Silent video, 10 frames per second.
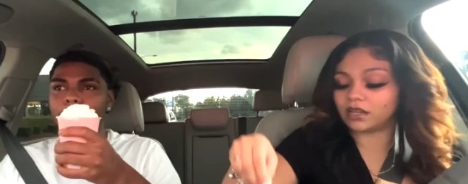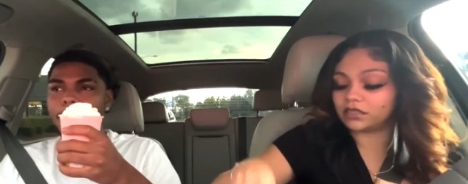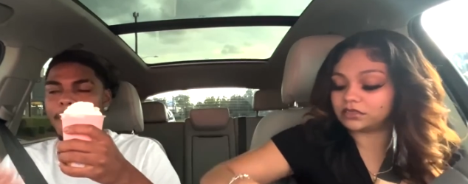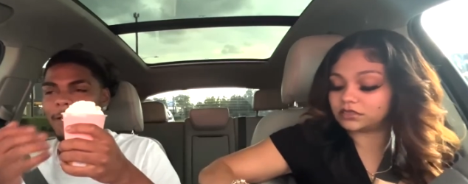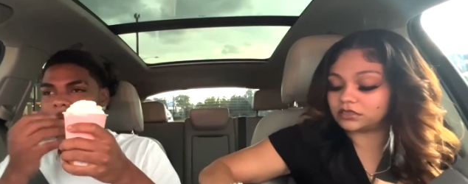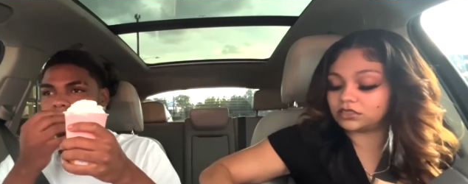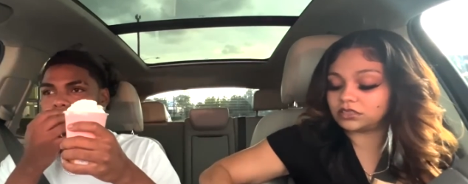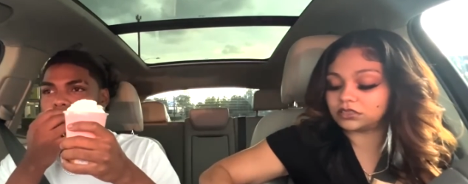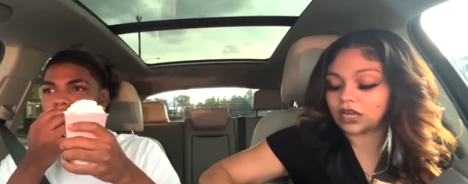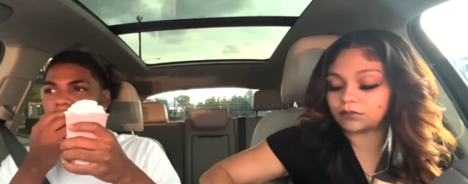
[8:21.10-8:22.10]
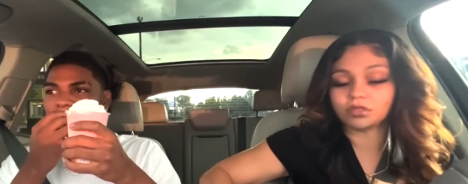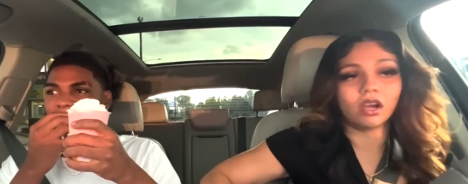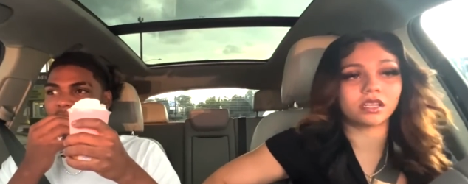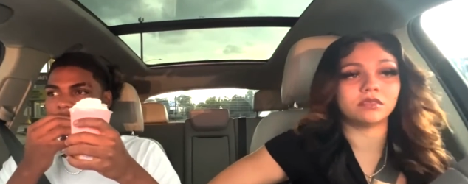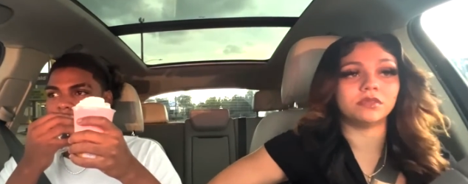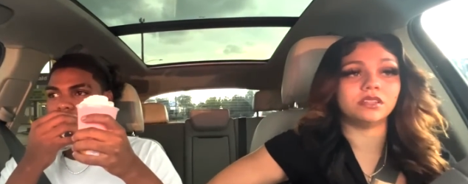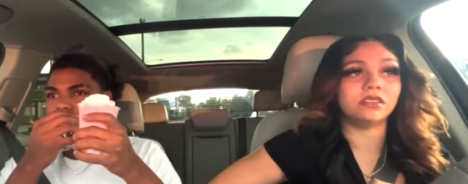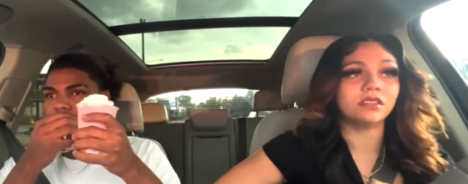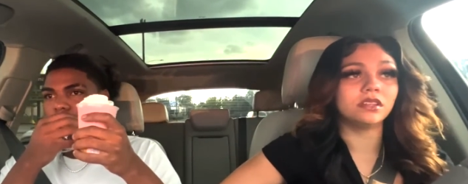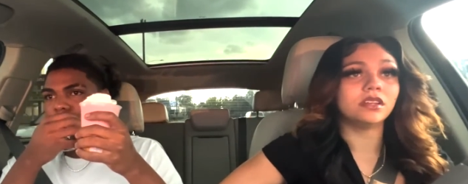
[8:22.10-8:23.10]
Speaker 1: Like, just stop talking to me.
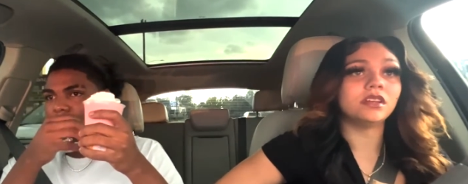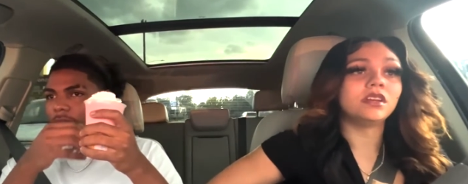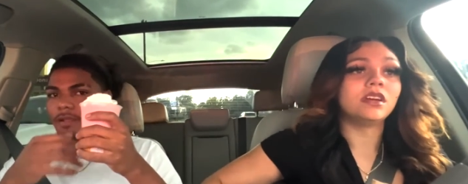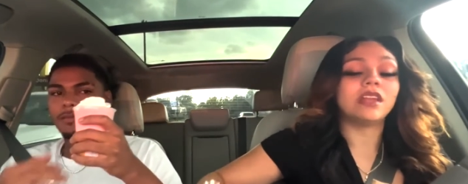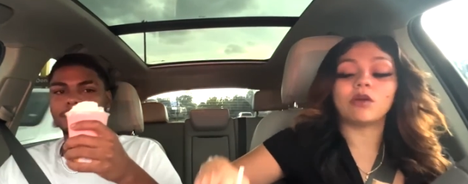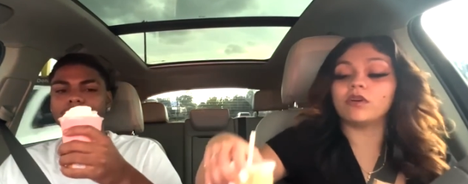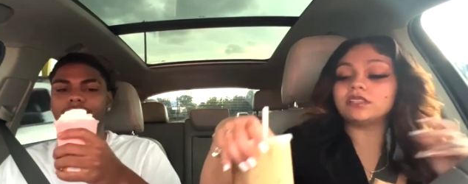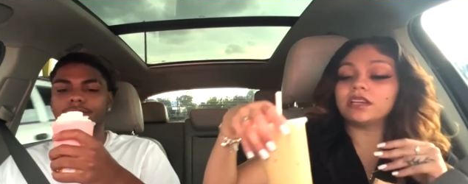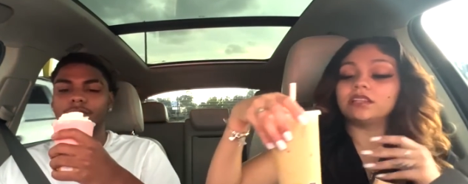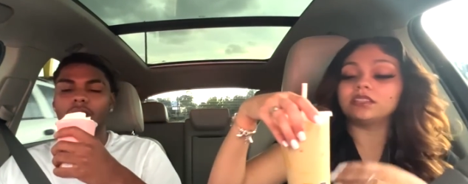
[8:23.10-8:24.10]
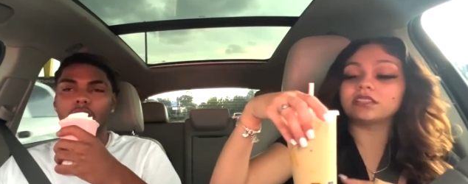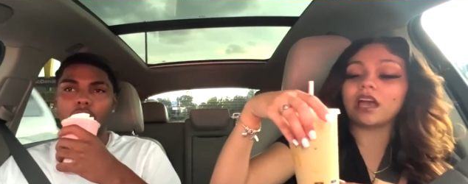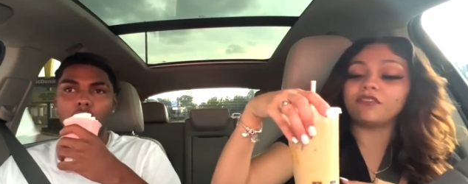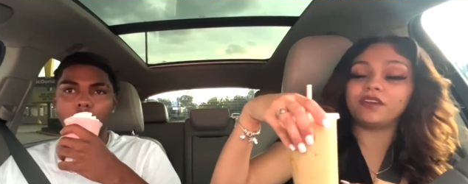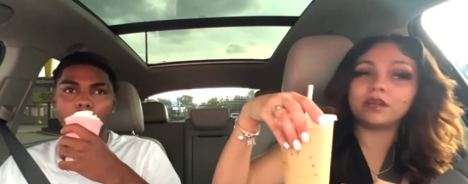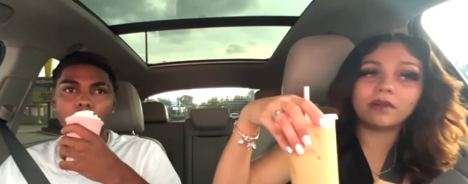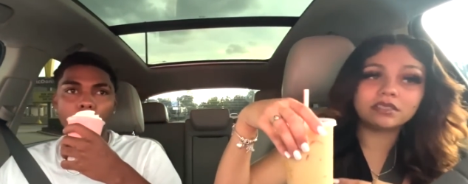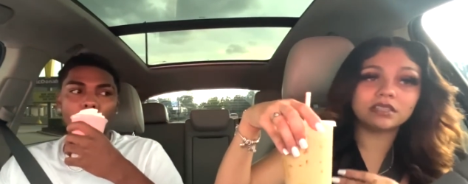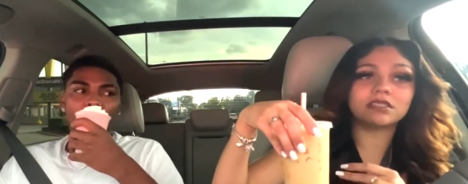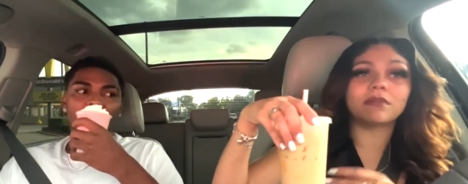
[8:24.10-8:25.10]
Like, once I get this caffeine in my
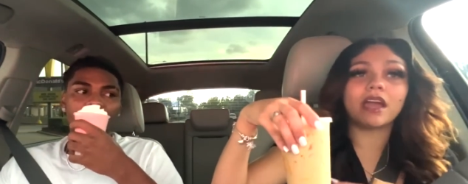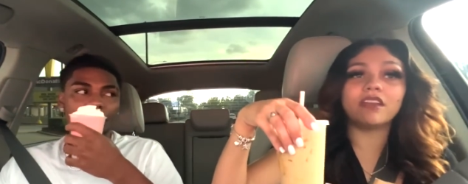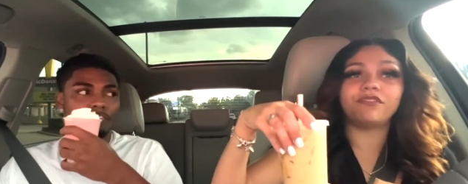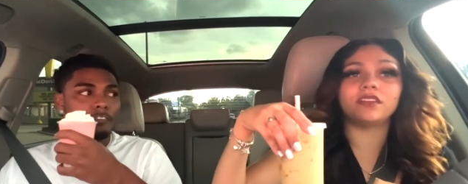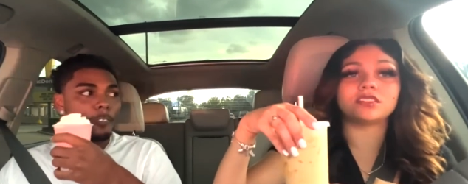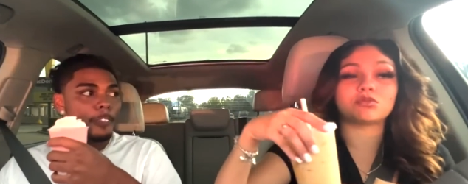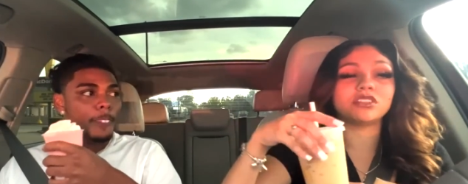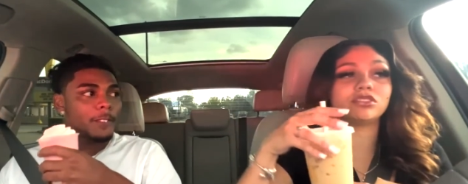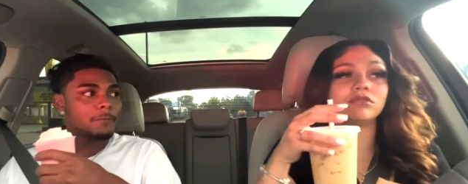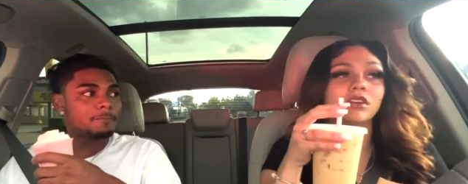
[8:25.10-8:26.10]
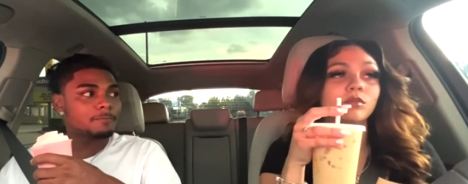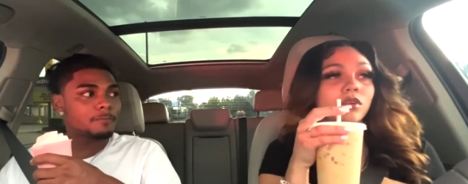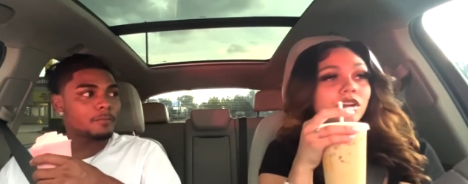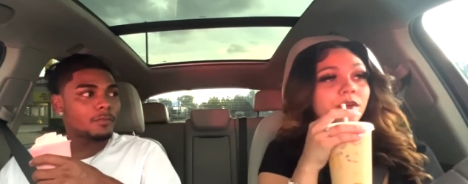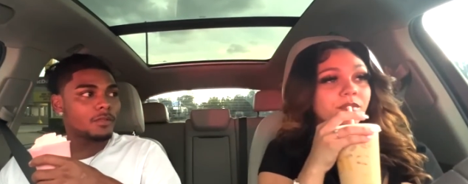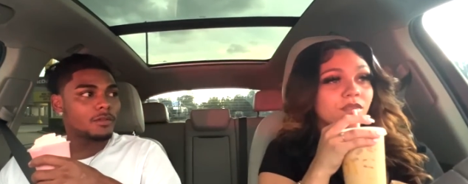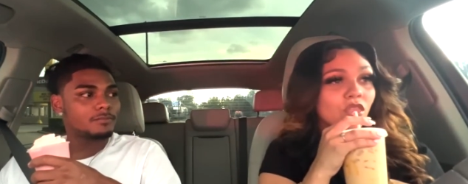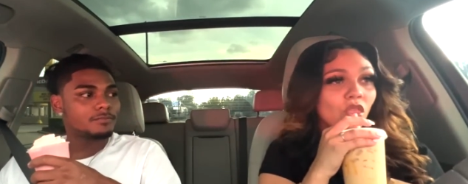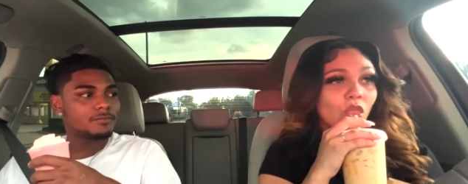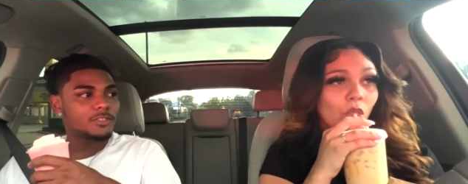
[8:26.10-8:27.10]
system, I ain't finna sweat you no more.
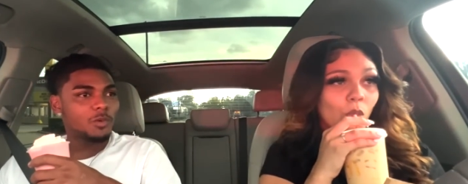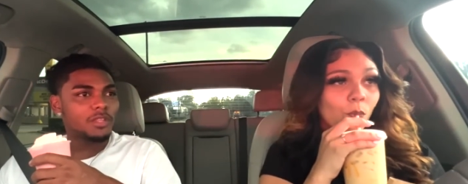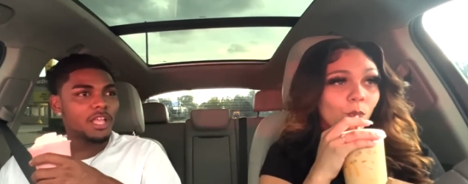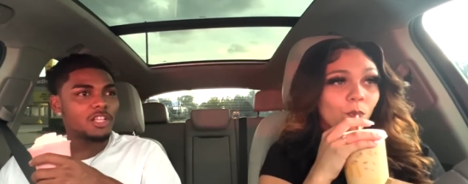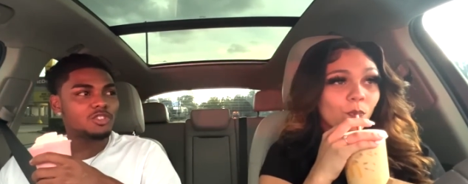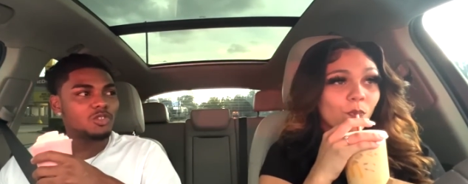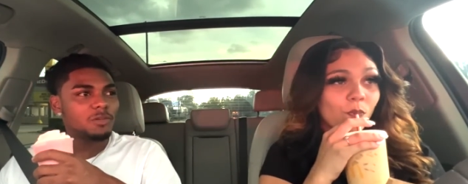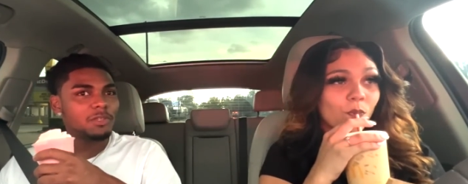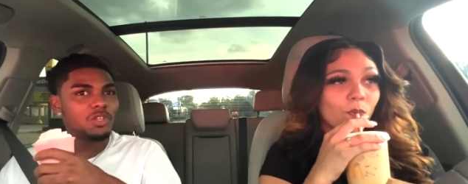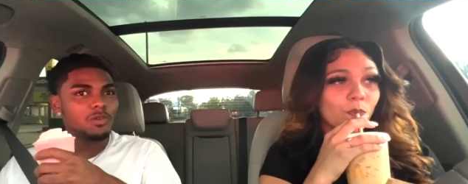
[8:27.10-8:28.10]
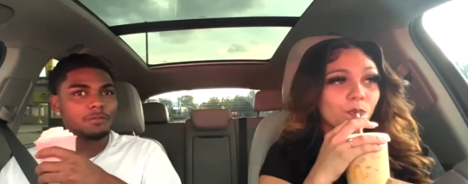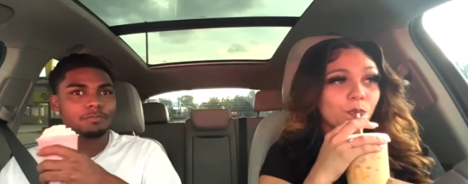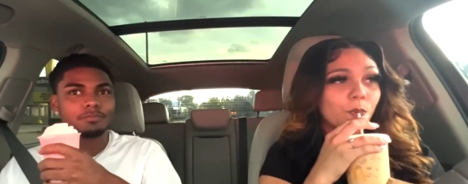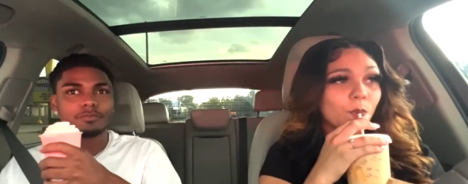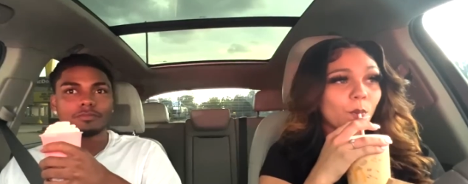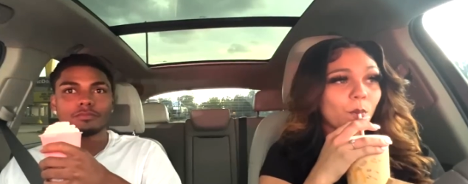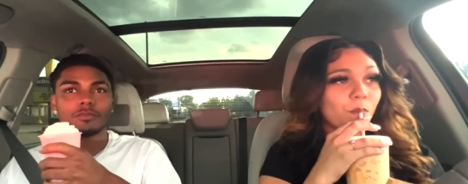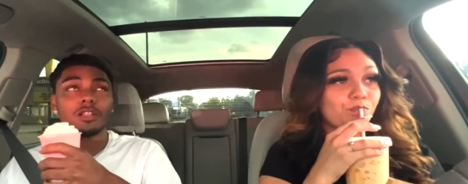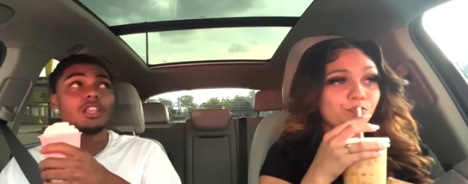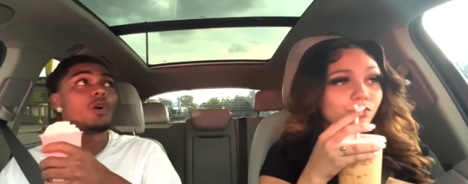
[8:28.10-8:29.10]
Speaker 2: So what the hell is you gonna be doing?
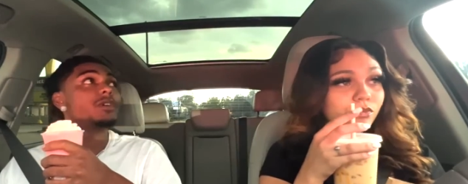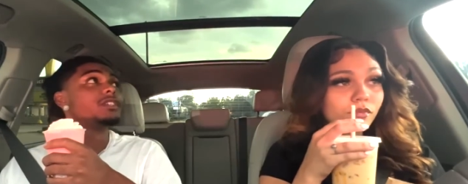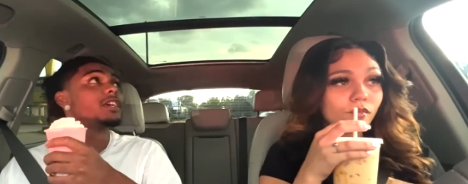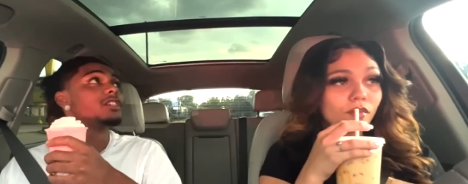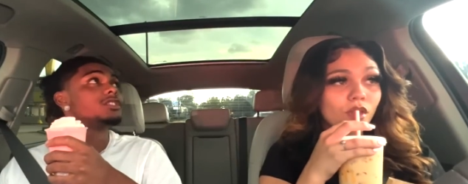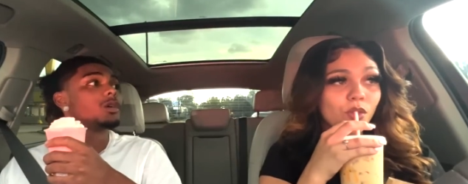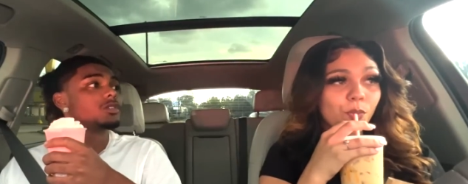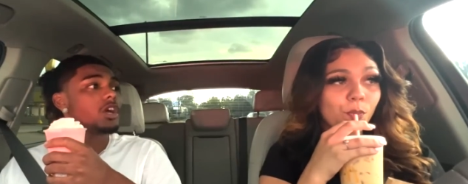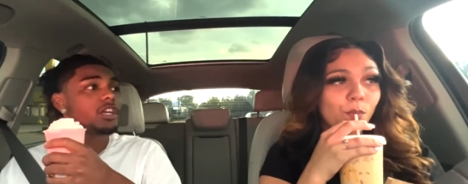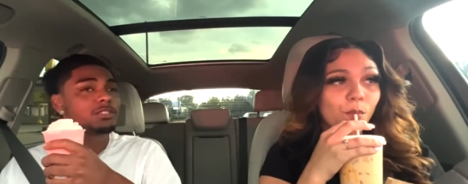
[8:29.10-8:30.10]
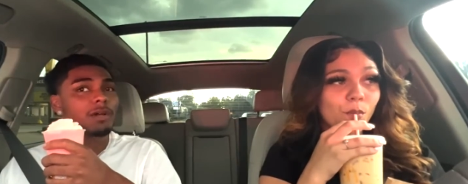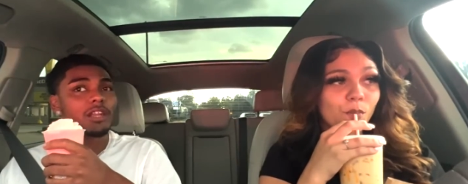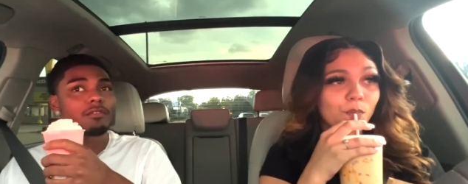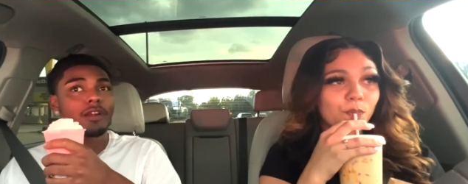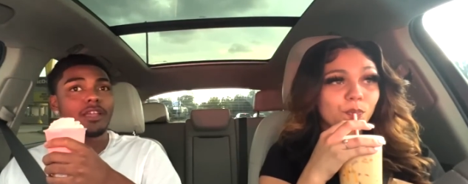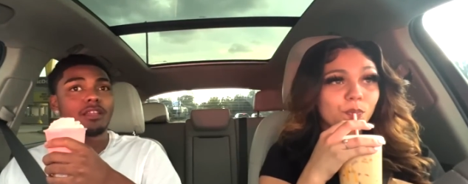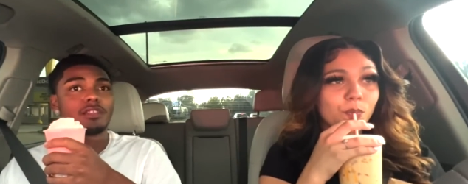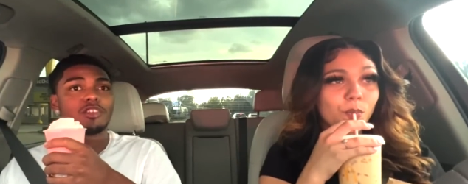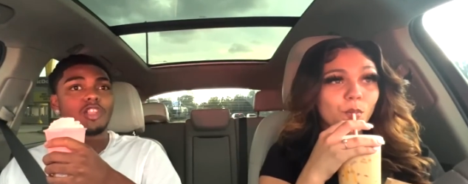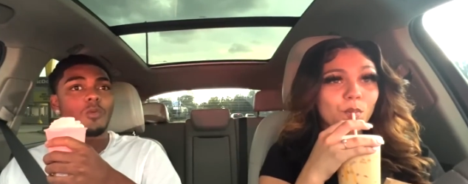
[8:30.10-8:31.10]
Yo, it's getting so dark. It's about to
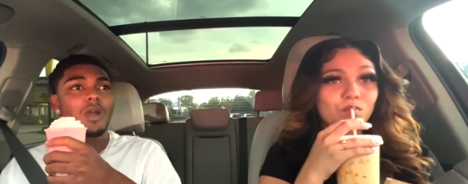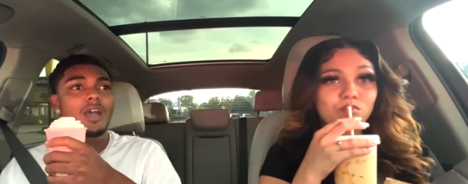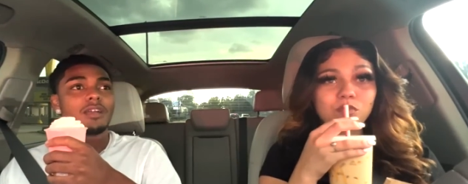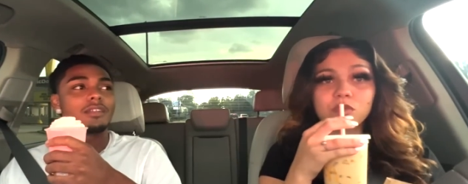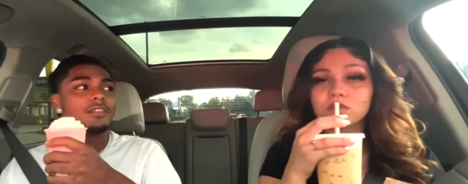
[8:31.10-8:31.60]
rain. You know why?